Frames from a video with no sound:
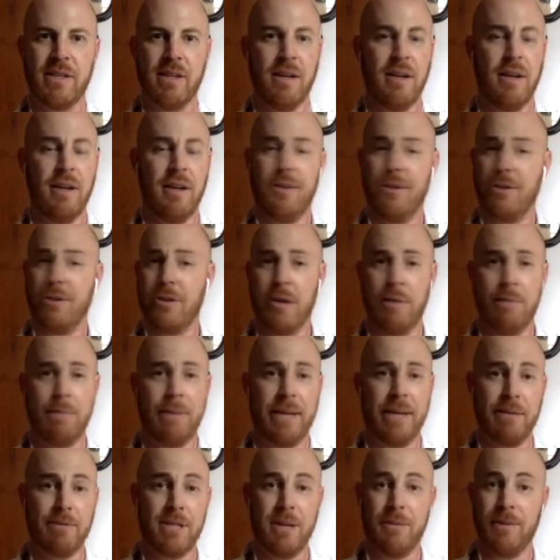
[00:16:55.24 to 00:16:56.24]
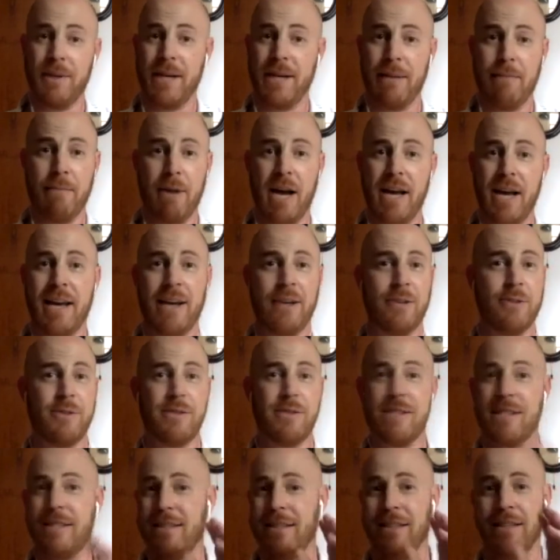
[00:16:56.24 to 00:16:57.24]
They'll come pick up something at my house
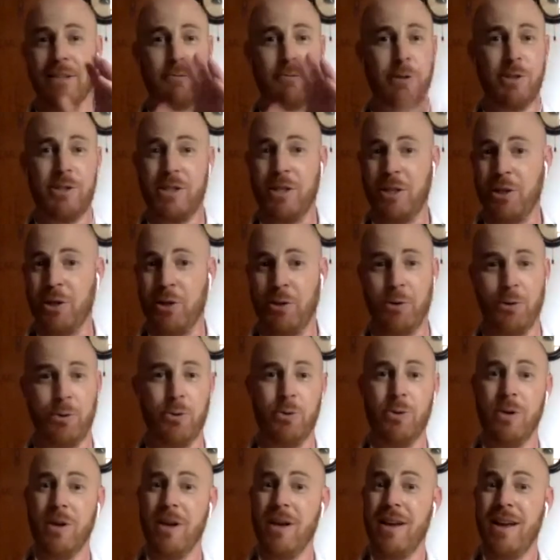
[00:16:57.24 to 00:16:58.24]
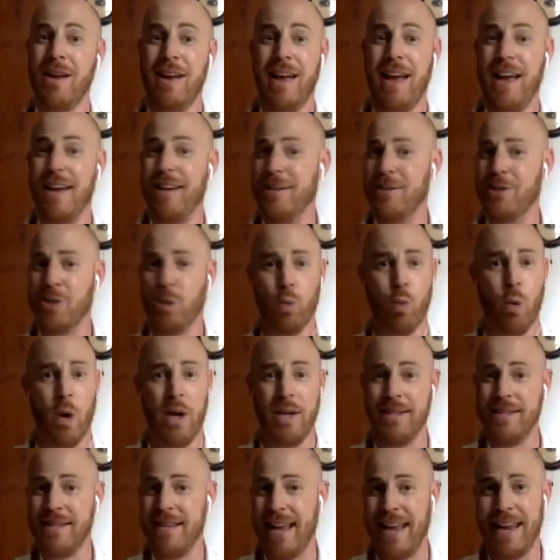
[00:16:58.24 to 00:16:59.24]
and deliver it to you. And it's a
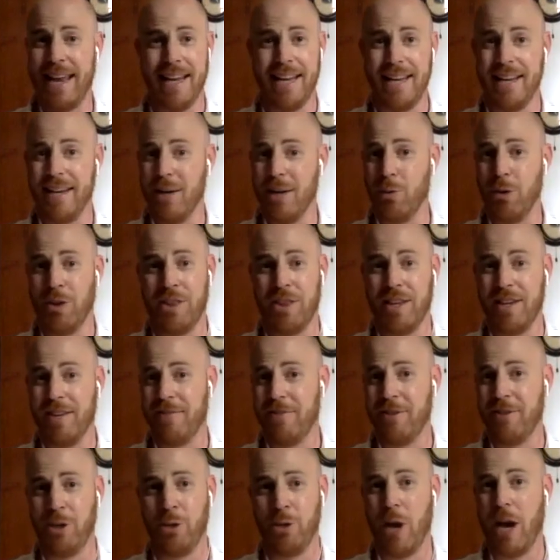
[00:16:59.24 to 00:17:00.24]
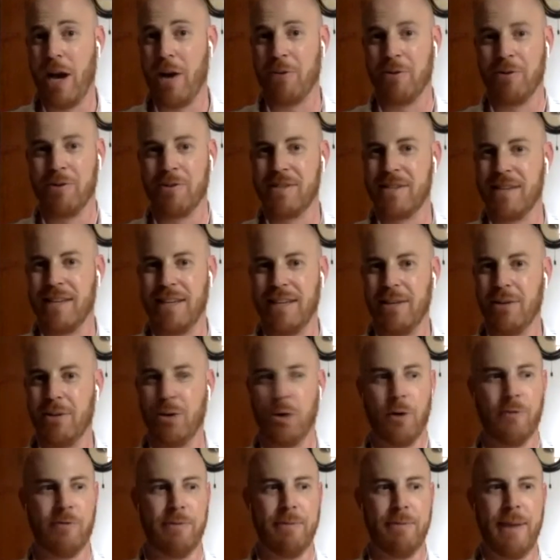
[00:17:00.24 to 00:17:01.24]
one day, within a few hours, they'll go
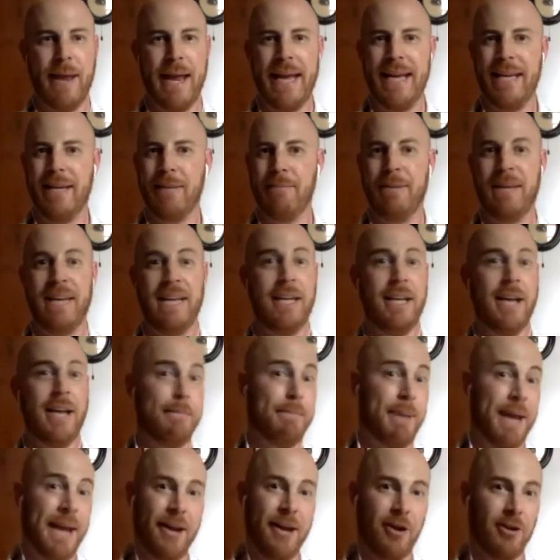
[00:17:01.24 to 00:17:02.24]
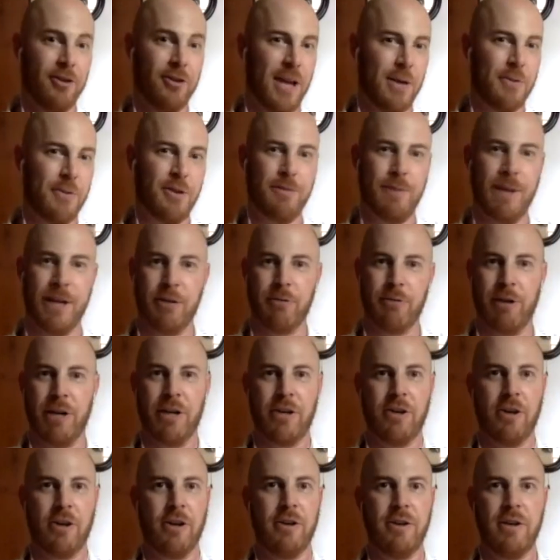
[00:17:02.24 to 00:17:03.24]
from A to B. I pay online with my credit
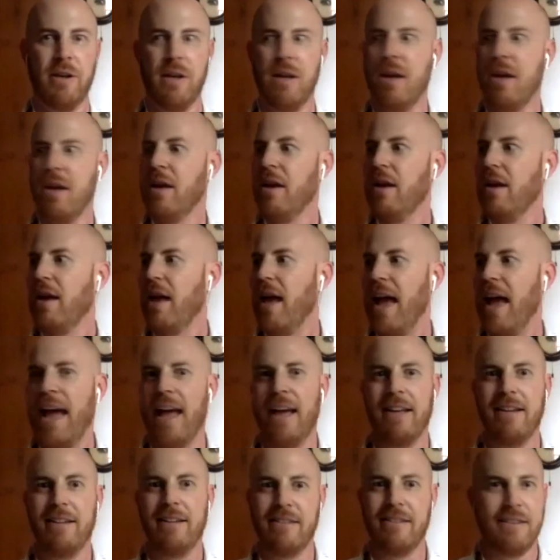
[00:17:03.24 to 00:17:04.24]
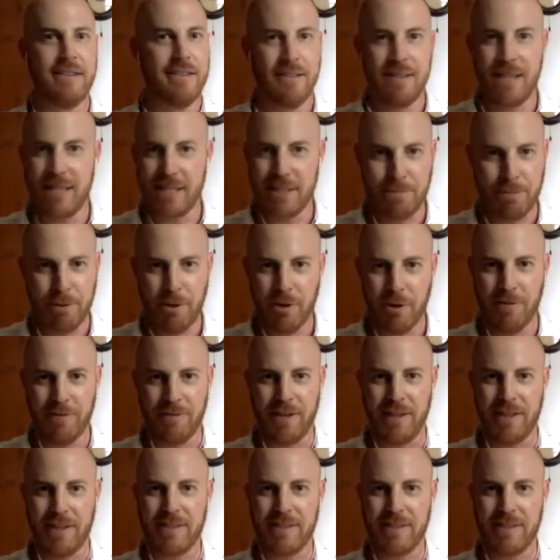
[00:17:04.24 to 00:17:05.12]
card. And that's perfect.